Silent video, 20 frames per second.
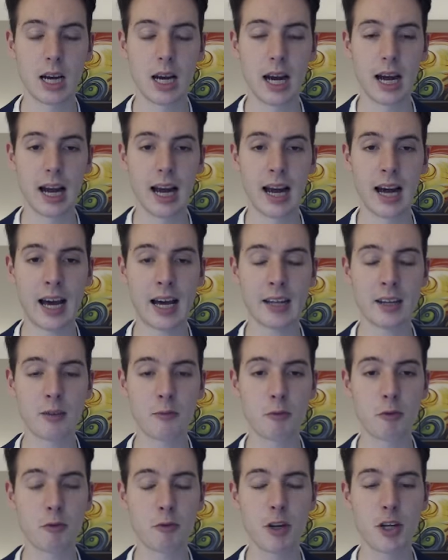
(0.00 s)
and
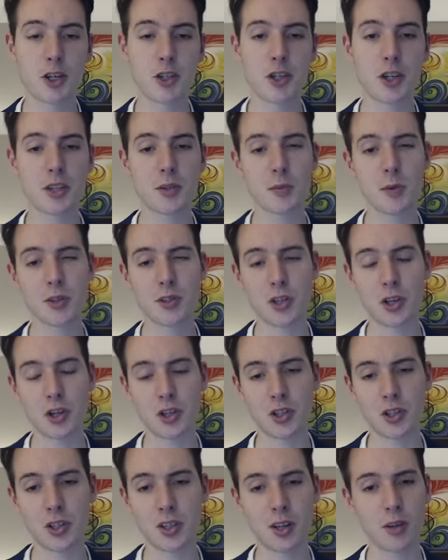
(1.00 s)
we reached this
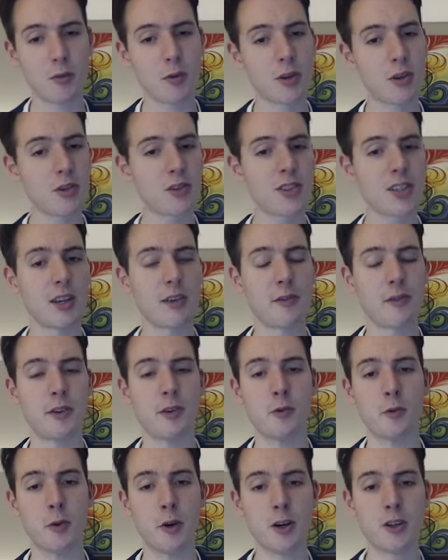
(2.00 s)
position. And I want to say a few
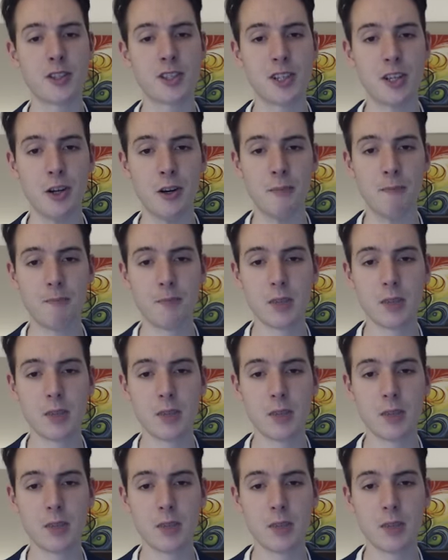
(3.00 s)
words here.